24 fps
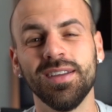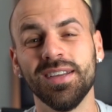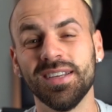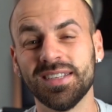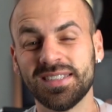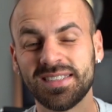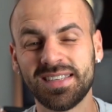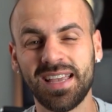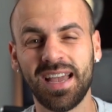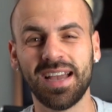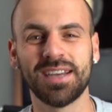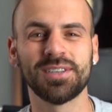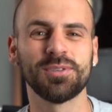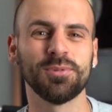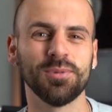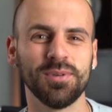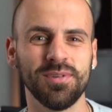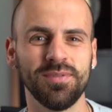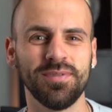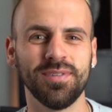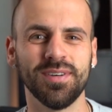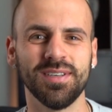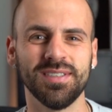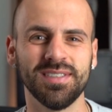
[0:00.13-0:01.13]
It's tax
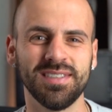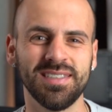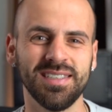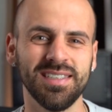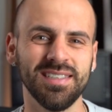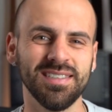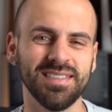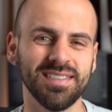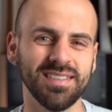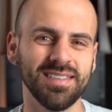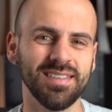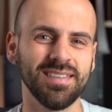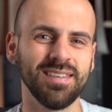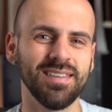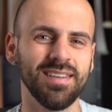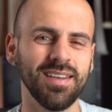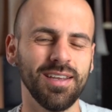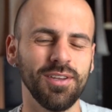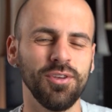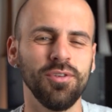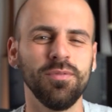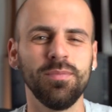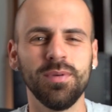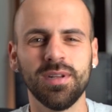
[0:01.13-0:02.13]
refund season,
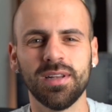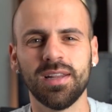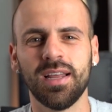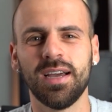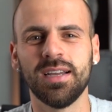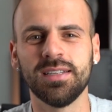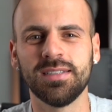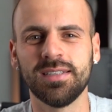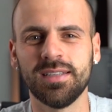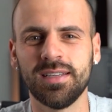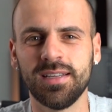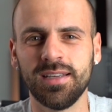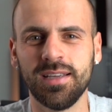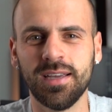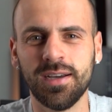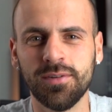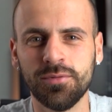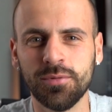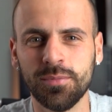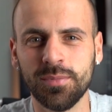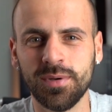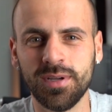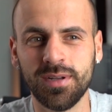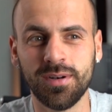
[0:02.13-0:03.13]
and you've been lied to the
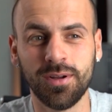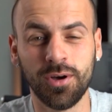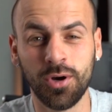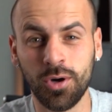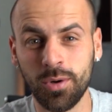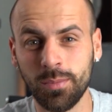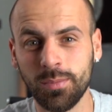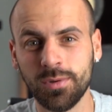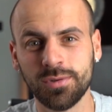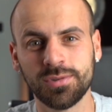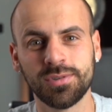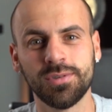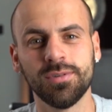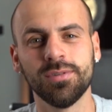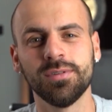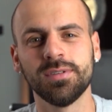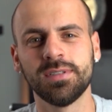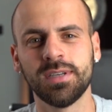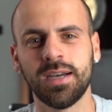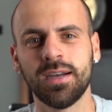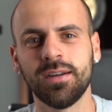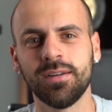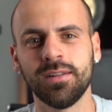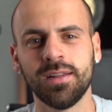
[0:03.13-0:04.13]
government almost your
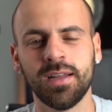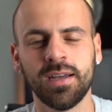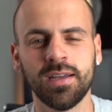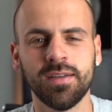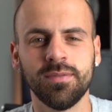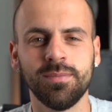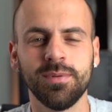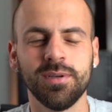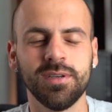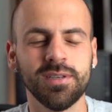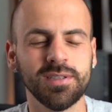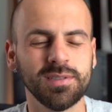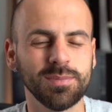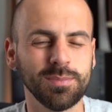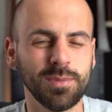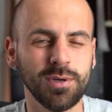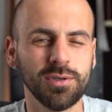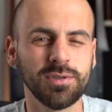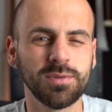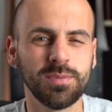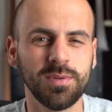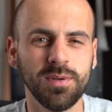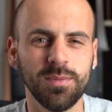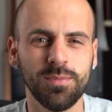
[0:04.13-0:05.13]
entire life because
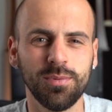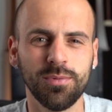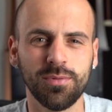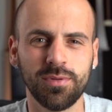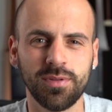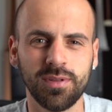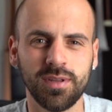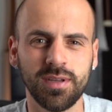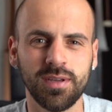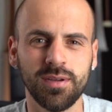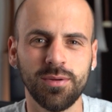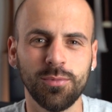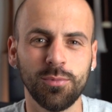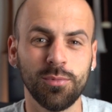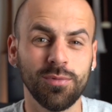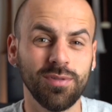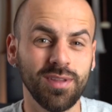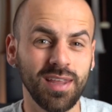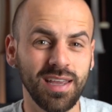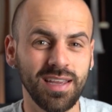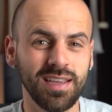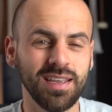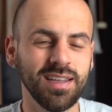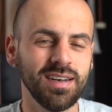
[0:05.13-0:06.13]
most people think when
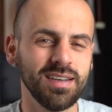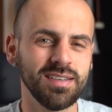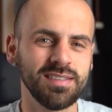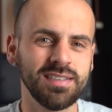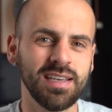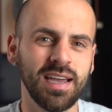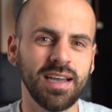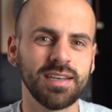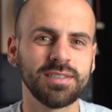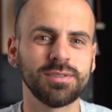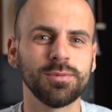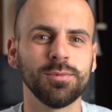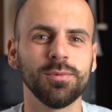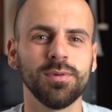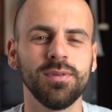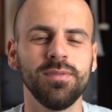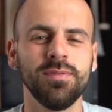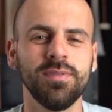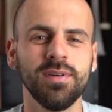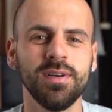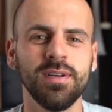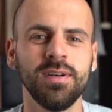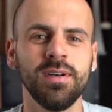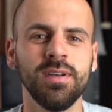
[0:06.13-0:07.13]
they get a tax
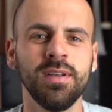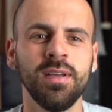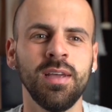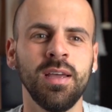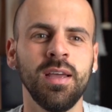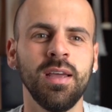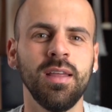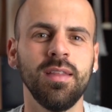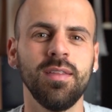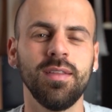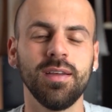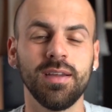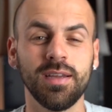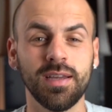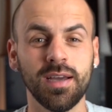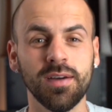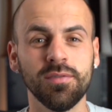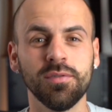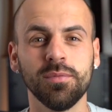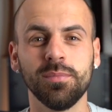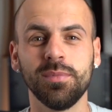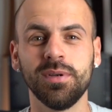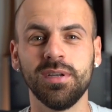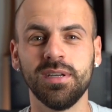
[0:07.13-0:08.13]
refund, the
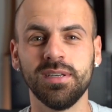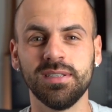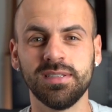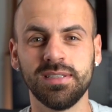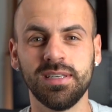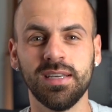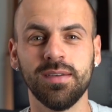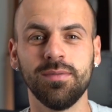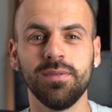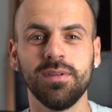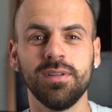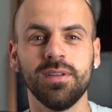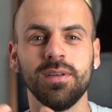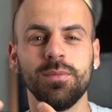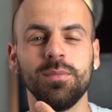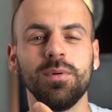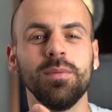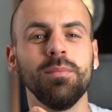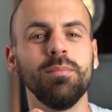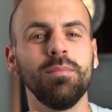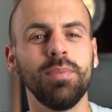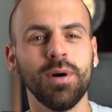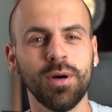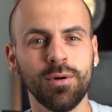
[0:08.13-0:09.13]
government is giving them
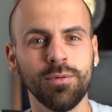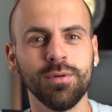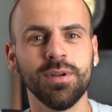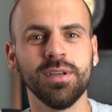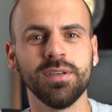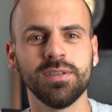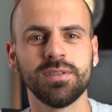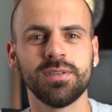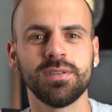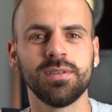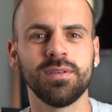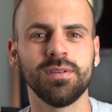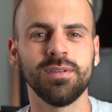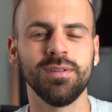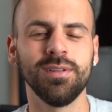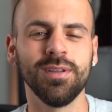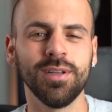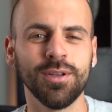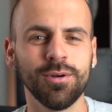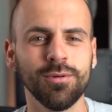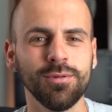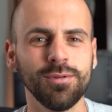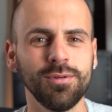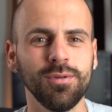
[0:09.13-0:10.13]
a bonus.
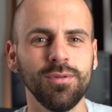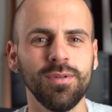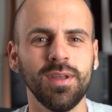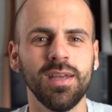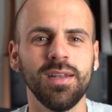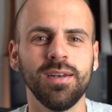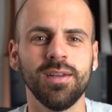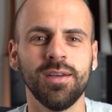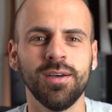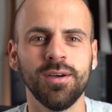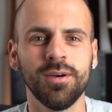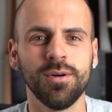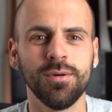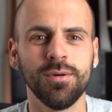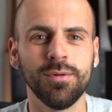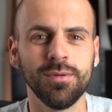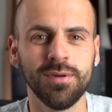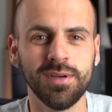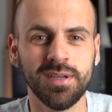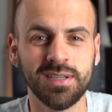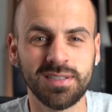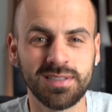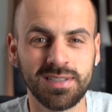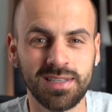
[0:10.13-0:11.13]
Little do they
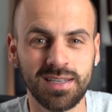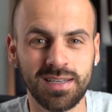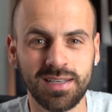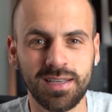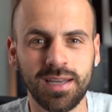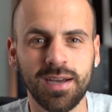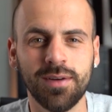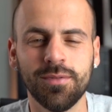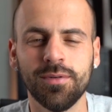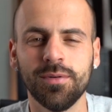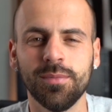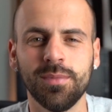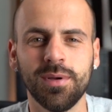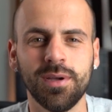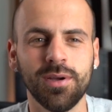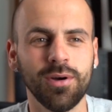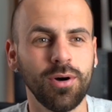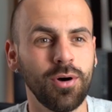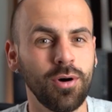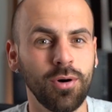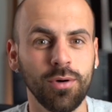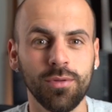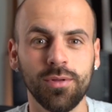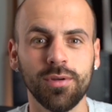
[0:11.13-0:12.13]
know, it's the government.
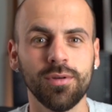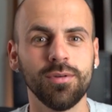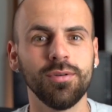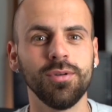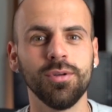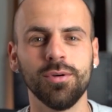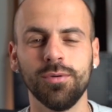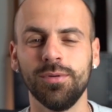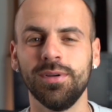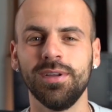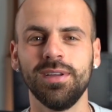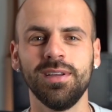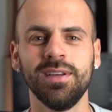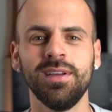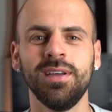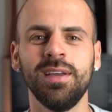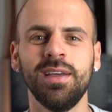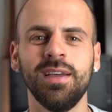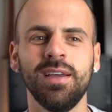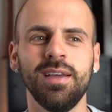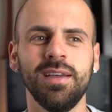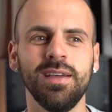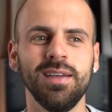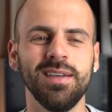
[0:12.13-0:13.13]
All they're doing
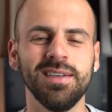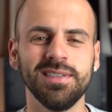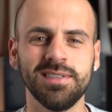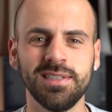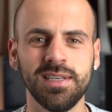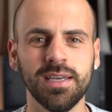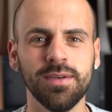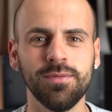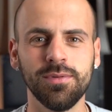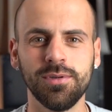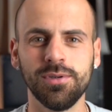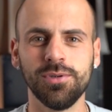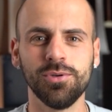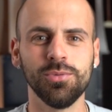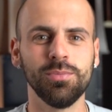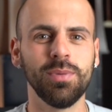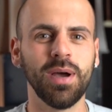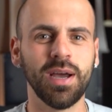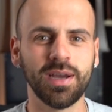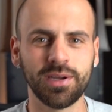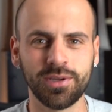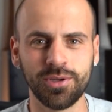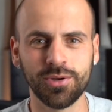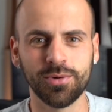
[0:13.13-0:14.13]
is giving you
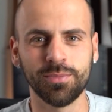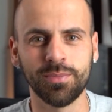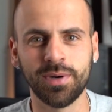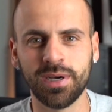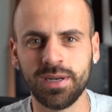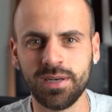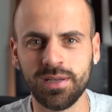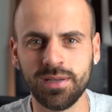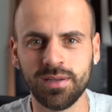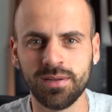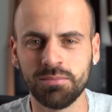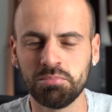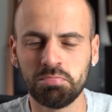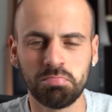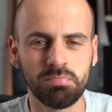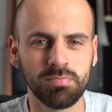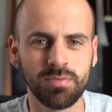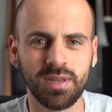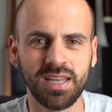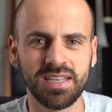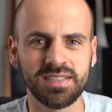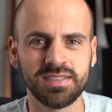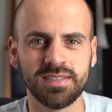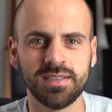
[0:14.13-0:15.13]
back your money.
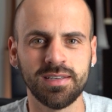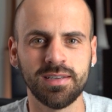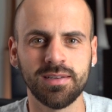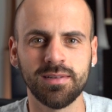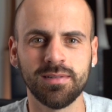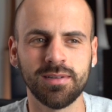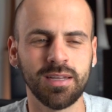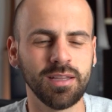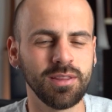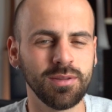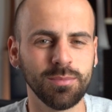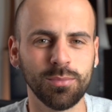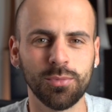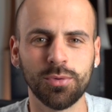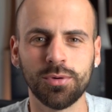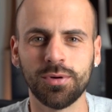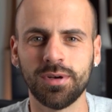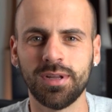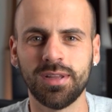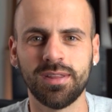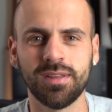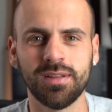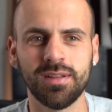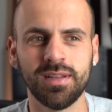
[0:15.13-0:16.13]
That's it, nothing more,
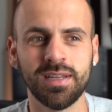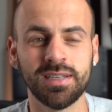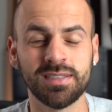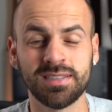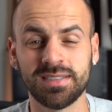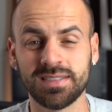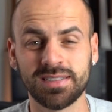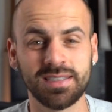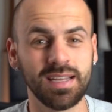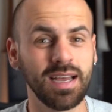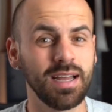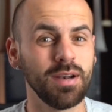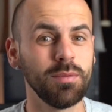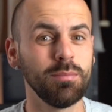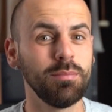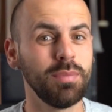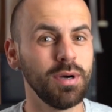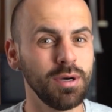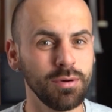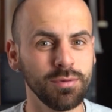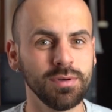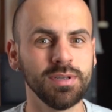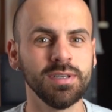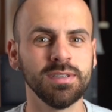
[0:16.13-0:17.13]
nothing less. It's not a
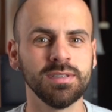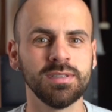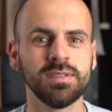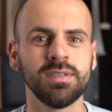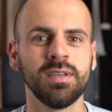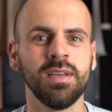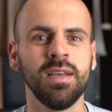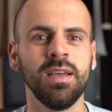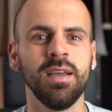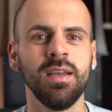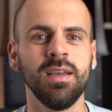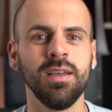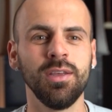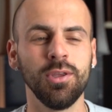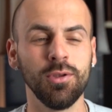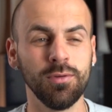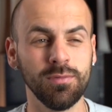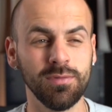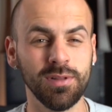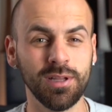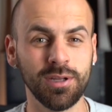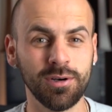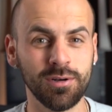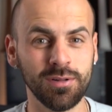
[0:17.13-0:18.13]
bonus.
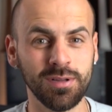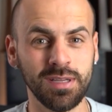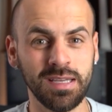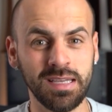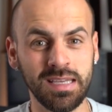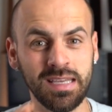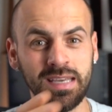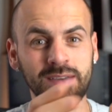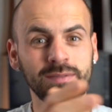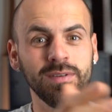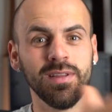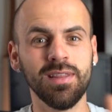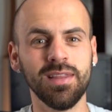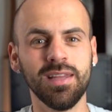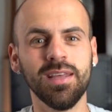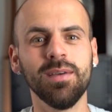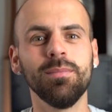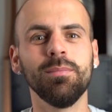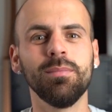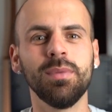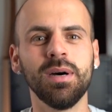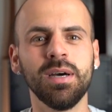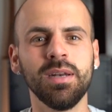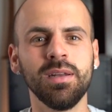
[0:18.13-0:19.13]
You've literally given
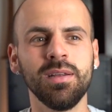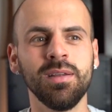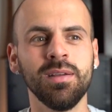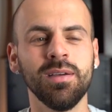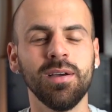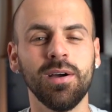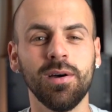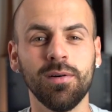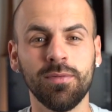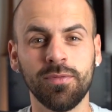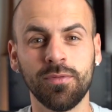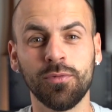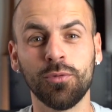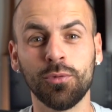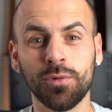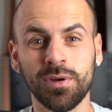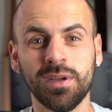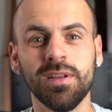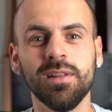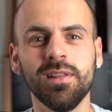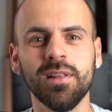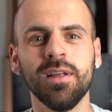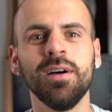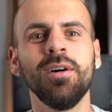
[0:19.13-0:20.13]
them money, a
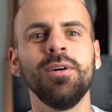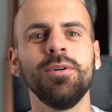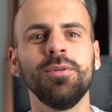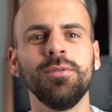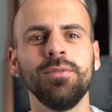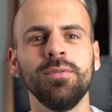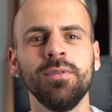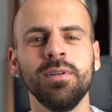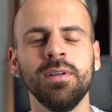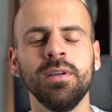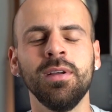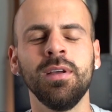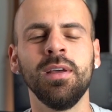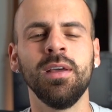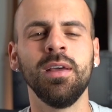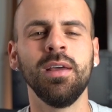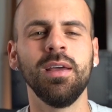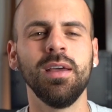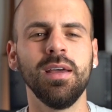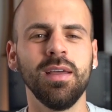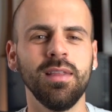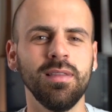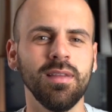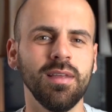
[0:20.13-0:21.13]
free loan,
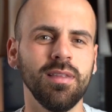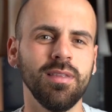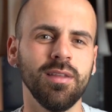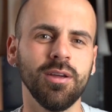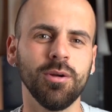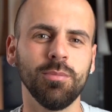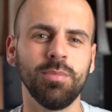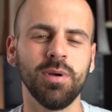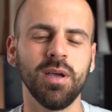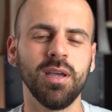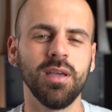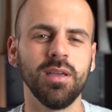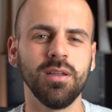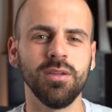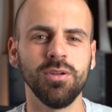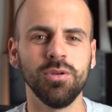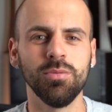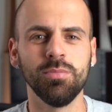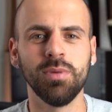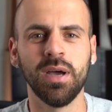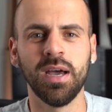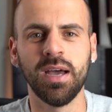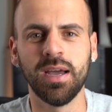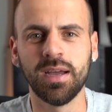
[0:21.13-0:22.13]
and then they're paying you
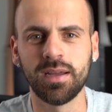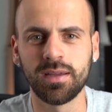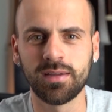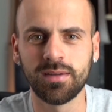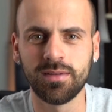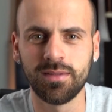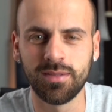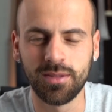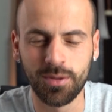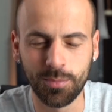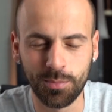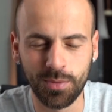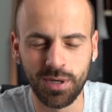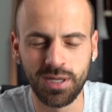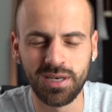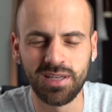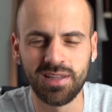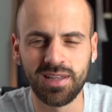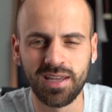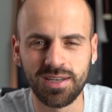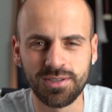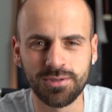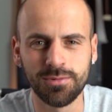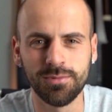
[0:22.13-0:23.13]
back the money
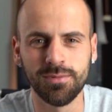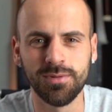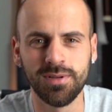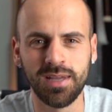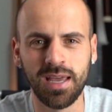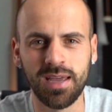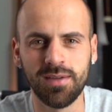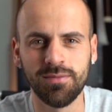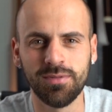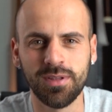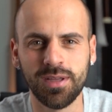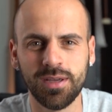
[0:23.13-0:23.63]
that you gave